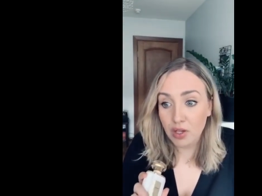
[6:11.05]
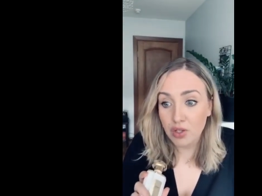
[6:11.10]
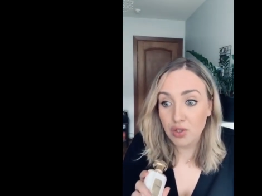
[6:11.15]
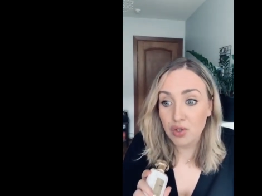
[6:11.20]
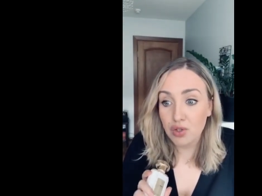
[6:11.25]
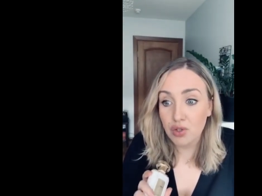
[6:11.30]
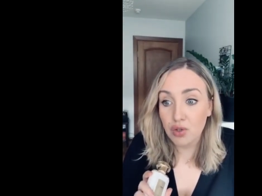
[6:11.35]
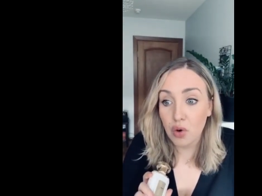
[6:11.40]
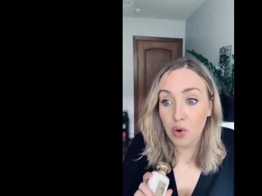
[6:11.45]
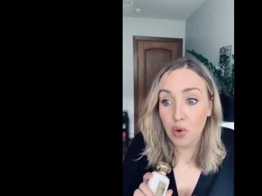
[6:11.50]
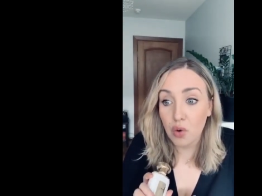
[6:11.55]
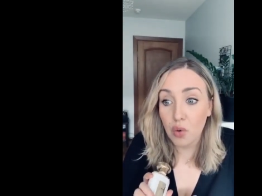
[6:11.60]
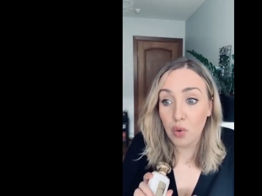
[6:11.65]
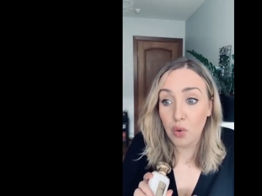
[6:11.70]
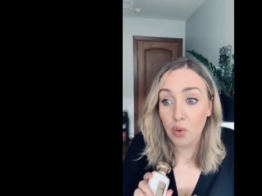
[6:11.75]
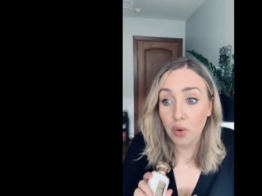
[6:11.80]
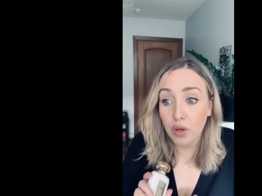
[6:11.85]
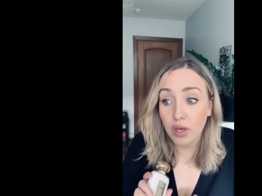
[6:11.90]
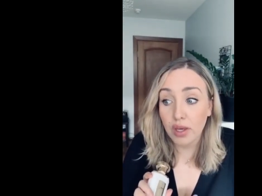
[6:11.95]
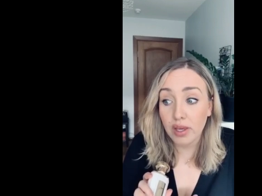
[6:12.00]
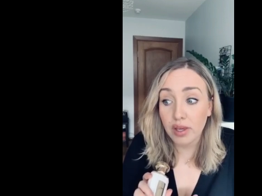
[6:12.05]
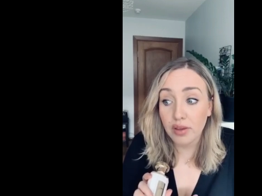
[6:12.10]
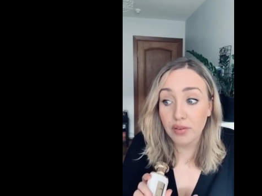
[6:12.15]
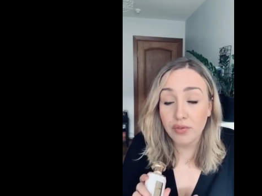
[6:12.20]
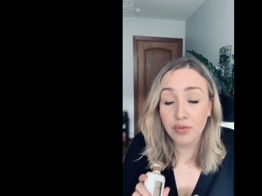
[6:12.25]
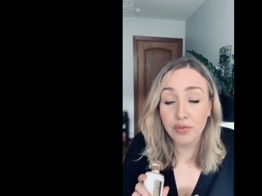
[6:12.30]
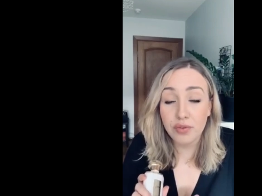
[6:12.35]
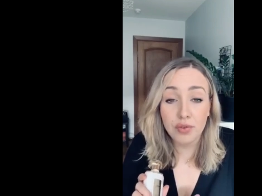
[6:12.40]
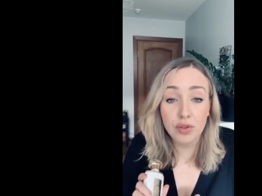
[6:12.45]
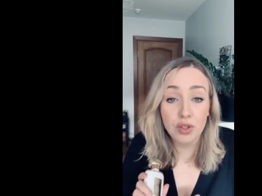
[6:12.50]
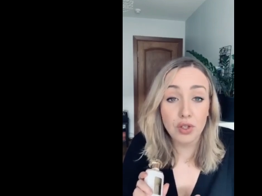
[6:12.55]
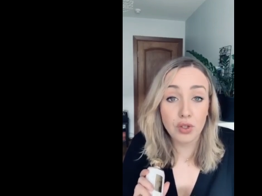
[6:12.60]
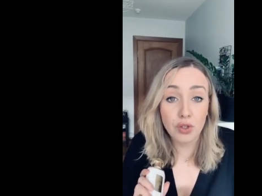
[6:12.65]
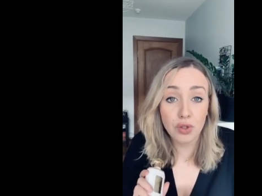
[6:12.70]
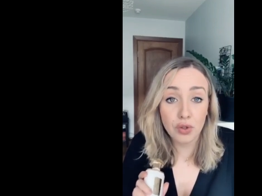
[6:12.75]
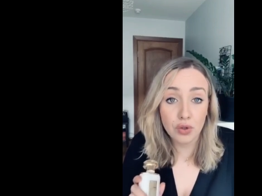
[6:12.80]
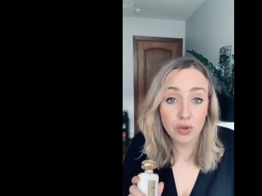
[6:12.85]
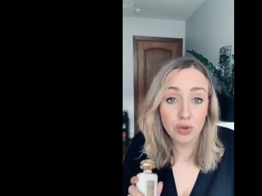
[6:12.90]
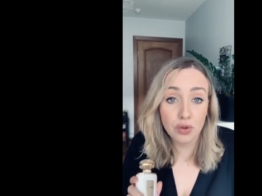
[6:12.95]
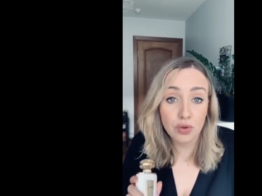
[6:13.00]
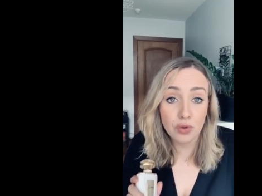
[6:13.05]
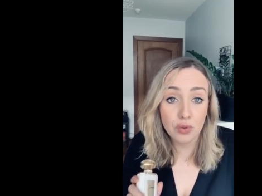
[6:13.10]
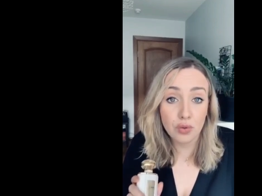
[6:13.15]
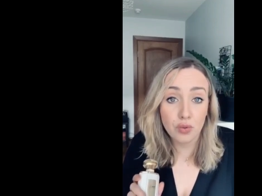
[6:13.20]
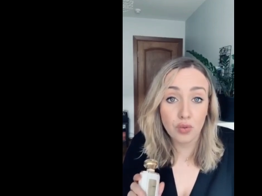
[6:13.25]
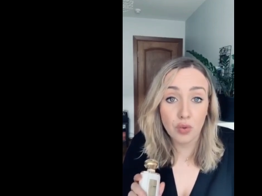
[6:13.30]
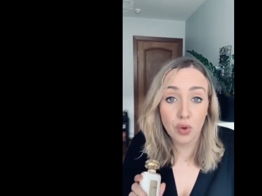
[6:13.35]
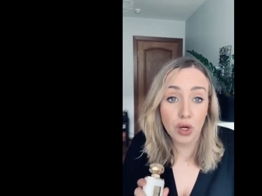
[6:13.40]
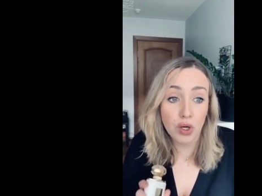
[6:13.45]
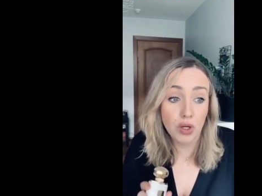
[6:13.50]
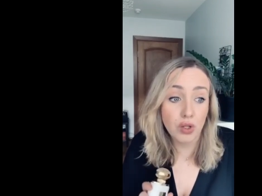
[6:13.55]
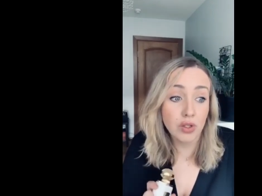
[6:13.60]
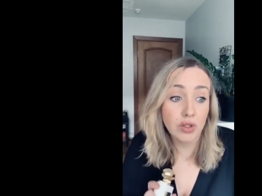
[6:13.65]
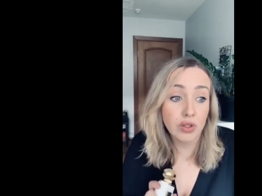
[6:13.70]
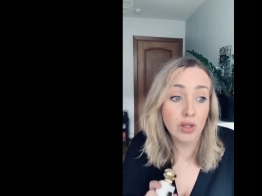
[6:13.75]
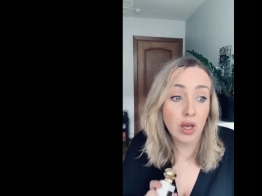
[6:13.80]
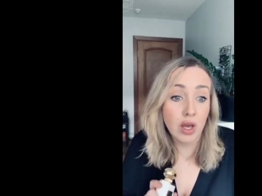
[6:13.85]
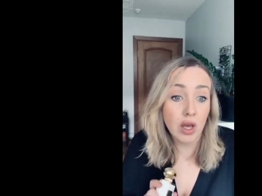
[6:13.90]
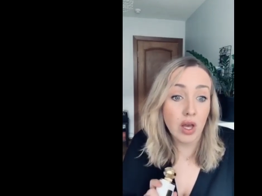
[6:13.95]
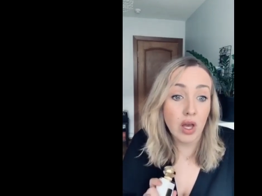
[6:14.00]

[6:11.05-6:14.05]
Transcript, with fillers: So if you want